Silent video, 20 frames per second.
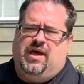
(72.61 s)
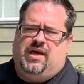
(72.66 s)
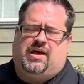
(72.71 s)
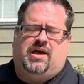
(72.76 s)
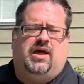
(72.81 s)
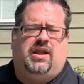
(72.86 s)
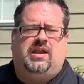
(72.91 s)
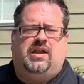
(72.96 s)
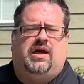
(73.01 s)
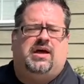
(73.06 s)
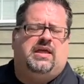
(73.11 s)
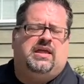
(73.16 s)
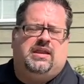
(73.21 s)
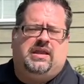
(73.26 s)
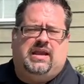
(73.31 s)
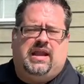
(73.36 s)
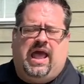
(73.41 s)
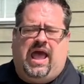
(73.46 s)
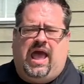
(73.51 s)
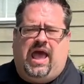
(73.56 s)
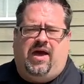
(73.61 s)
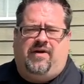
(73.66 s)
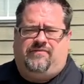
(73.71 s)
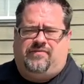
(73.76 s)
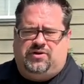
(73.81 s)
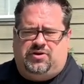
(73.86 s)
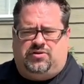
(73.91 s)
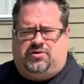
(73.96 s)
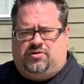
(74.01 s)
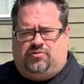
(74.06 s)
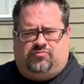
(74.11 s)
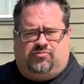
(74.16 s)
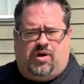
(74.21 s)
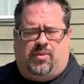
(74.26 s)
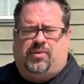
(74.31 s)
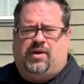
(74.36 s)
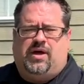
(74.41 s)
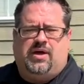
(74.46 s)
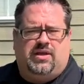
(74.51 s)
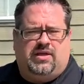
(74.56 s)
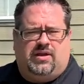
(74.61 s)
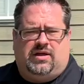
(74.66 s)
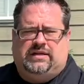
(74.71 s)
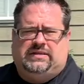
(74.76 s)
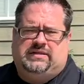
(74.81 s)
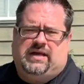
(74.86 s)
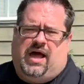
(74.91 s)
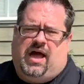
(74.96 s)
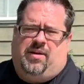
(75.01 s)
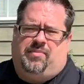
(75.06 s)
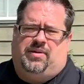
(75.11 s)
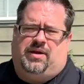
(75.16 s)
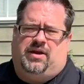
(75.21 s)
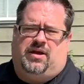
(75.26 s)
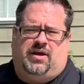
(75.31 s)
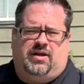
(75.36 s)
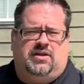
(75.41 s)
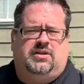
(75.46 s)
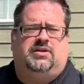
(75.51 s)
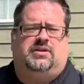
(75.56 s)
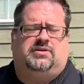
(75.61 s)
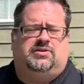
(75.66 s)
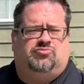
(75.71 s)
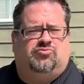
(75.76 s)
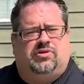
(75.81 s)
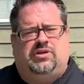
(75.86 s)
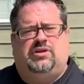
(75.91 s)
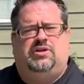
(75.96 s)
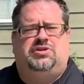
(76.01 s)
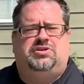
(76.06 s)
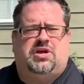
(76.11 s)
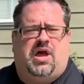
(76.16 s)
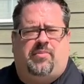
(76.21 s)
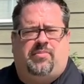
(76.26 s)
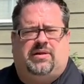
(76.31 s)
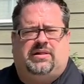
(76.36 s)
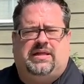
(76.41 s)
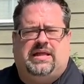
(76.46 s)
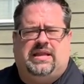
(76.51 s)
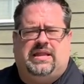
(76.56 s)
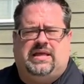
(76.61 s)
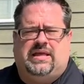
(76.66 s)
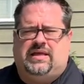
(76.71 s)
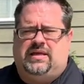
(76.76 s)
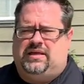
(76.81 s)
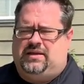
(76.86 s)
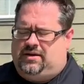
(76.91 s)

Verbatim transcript: cut an onion in half, and you can rub an onion on top, and an onion does a really good job of cleaning it.